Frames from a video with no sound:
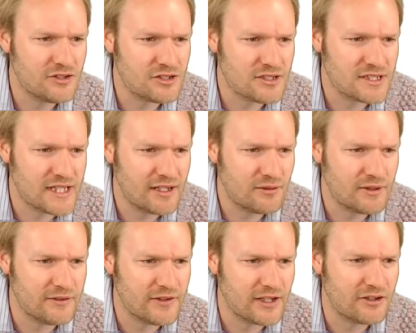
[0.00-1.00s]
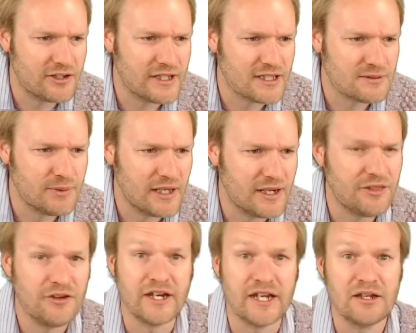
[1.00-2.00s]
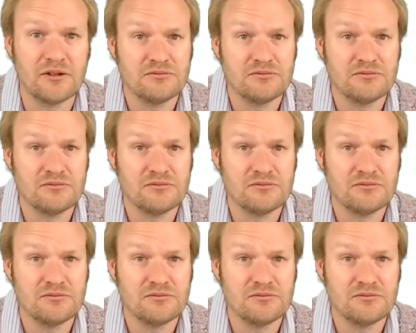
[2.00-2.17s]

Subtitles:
to 10, we've increased by 3.